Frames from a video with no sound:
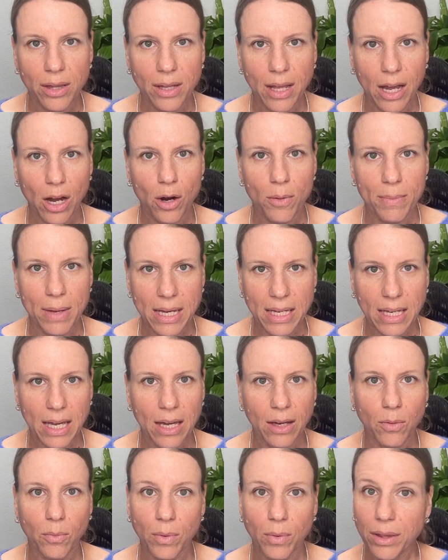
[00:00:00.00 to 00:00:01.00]
they are
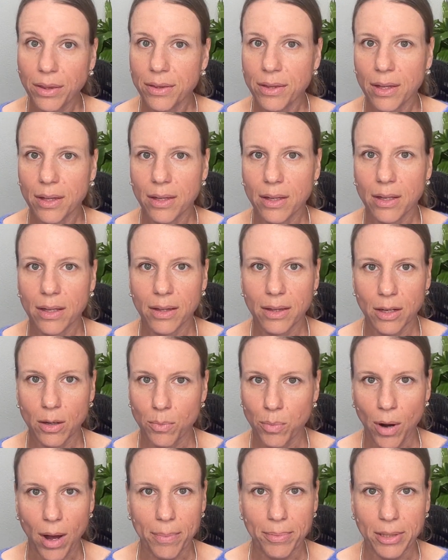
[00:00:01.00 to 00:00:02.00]
making with their
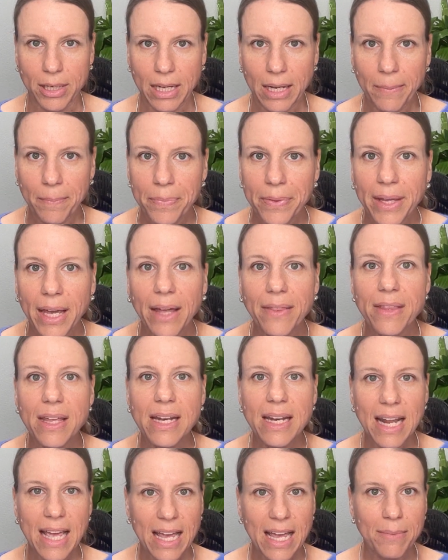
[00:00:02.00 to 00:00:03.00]
property, and the
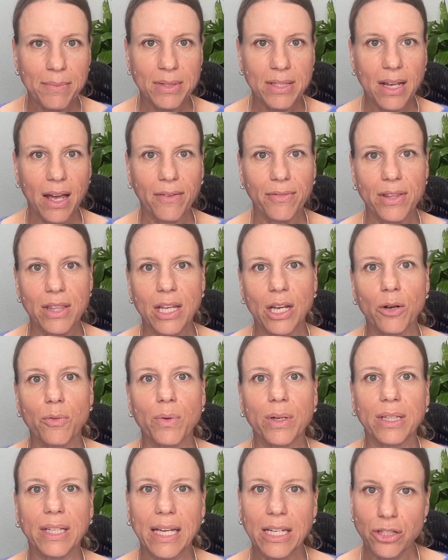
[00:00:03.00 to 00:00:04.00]
names of and their
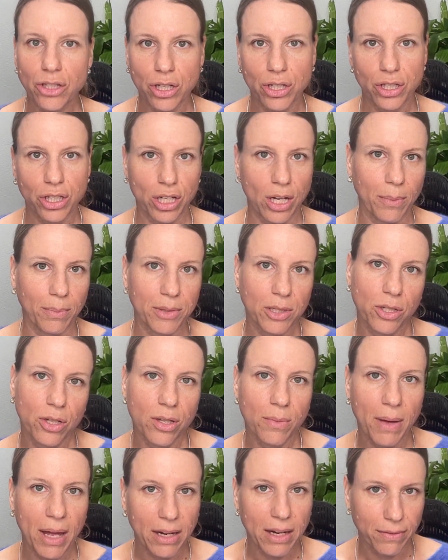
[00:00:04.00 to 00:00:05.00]
relationship to
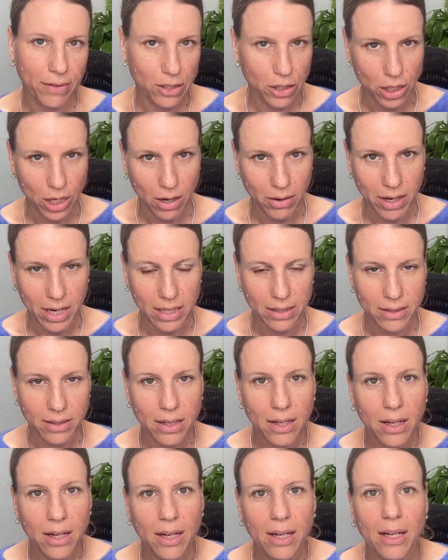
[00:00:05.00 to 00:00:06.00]
the beneficiaries.
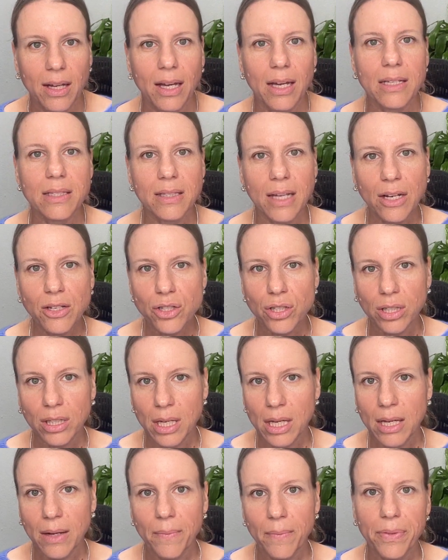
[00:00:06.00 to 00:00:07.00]

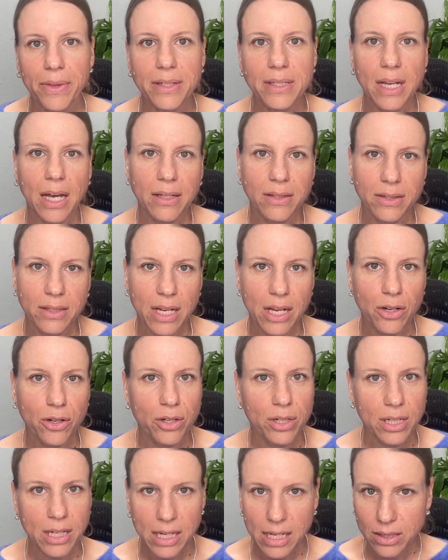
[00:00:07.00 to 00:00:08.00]
Essentially, the testator
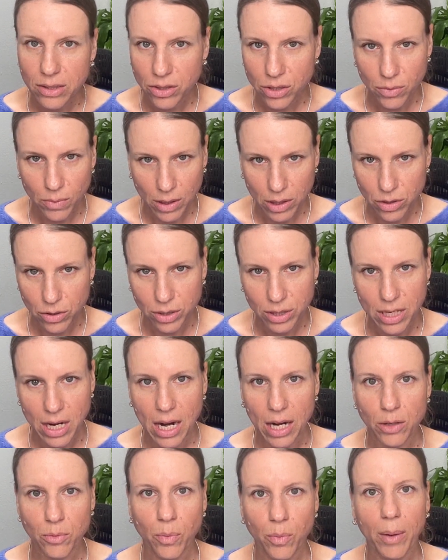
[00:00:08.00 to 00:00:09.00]
needs to
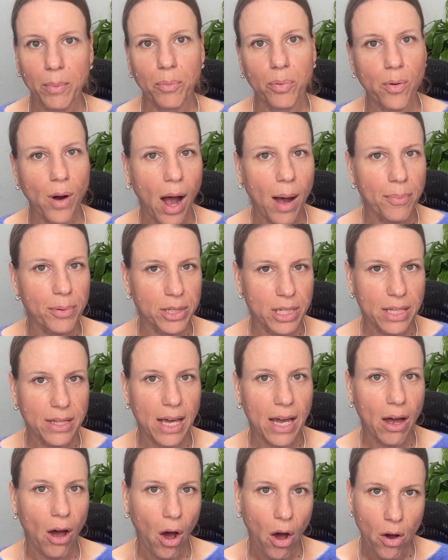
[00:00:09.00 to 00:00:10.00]
understand what property
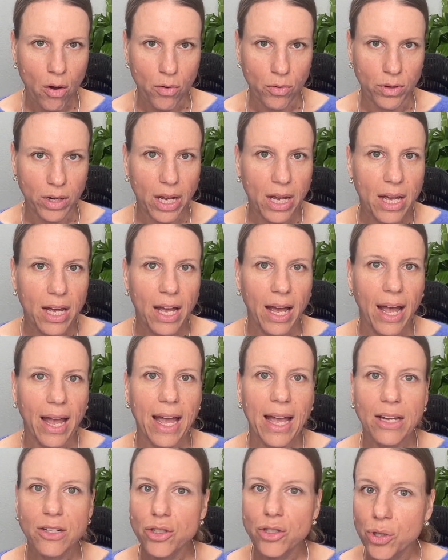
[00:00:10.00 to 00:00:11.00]
they own
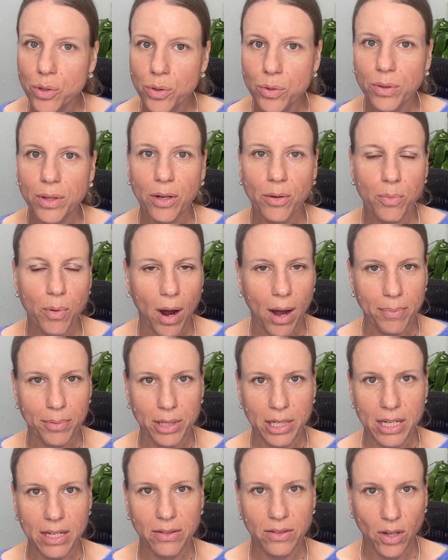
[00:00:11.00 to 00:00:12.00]
and who their
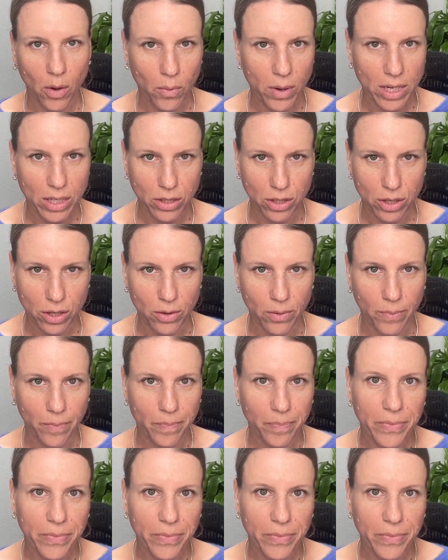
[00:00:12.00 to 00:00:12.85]
property is going to.